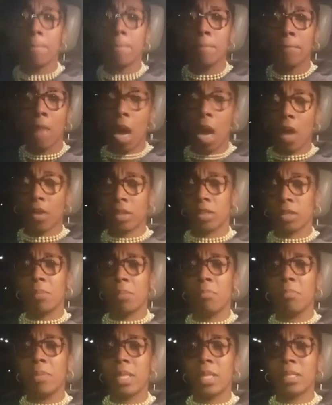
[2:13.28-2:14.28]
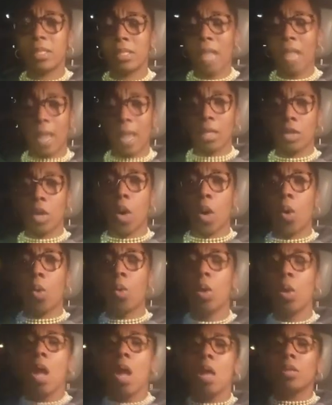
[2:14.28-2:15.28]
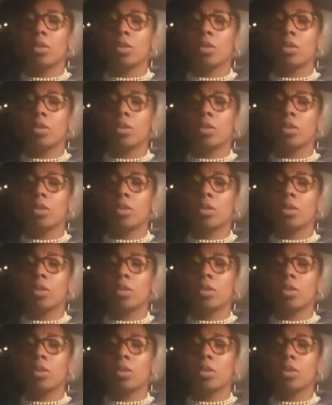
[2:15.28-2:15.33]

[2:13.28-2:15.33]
mark, to miss that goal.